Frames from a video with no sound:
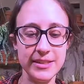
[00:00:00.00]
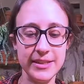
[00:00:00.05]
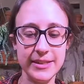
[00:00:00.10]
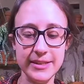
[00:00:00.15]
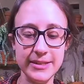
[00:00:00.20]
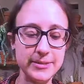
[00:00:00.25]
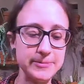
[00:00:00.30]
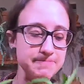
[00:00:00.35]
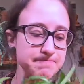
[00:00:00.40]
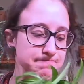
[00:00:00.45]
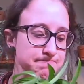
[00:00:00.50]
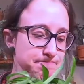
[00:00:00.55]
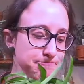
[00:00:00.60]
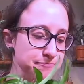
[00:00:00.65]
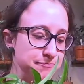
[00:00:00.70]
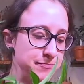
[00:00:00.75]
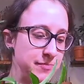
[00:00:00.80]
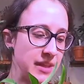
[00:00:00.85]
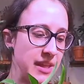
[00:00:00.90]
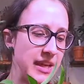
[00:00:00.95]
I
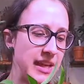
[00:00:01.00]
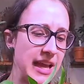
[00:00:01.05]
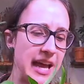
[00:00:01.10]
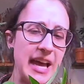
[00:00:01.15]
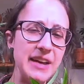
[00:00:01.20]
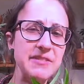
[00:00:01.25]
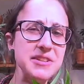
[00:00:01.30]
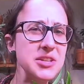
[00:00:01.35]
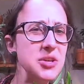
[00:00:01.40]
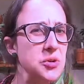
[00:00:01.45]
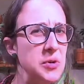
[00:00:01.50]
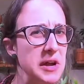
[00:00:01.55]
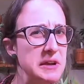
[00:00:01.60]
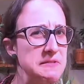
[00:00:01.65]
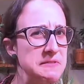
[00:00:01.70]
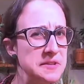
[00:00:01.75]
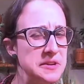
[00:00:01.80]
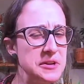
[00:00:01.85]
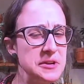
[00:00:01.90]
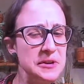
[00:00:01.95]
haven't
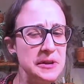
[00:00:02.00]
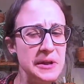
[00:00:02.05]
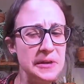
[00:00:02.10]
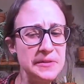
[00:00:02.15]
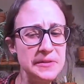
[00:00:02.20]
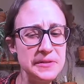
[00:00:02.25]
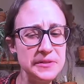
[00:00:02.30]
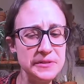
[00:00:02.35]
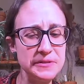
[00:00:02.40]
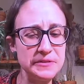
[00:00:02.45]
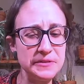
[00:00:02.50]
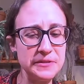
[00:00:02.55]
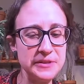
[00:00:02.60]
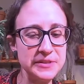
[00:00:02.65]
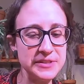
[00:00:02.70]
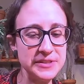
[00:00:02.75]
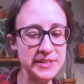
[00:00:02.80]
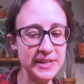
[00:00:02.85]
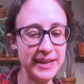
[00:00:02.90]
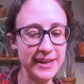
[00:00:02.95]
quite figured out the
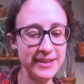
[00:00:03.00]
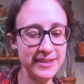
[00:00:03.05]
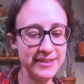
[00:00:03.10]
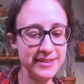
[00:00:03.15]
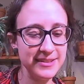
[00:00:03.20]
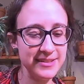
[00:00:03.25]
difference yet,